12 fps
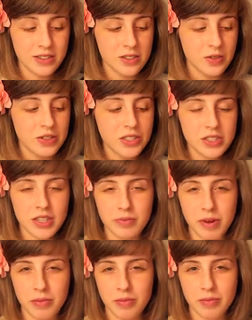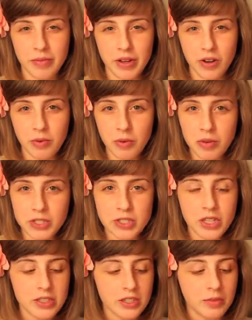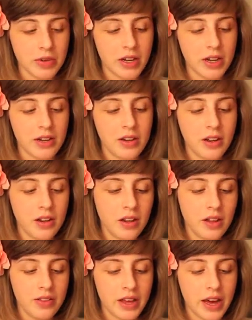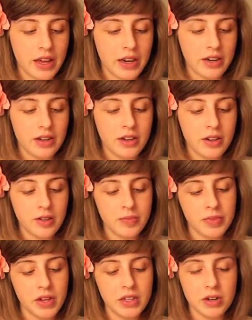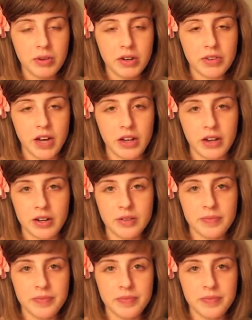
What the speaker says: So it's just like my normal moisturizer, but they added a little bit of color.